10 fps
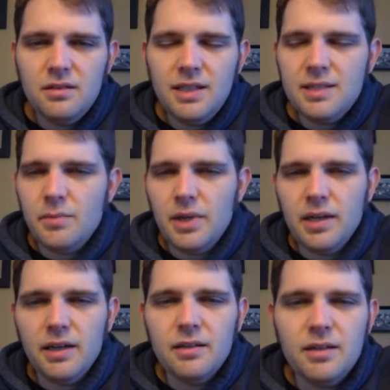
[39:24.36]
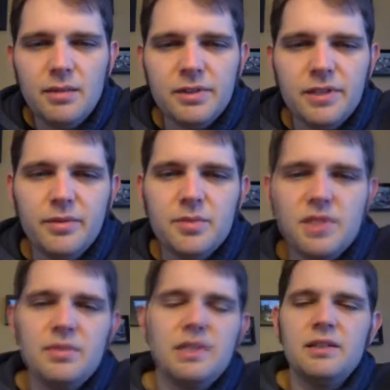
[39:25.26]
That's a bug. Operating rooms
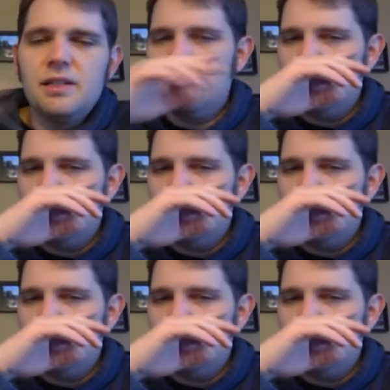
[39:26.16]
should be dirty.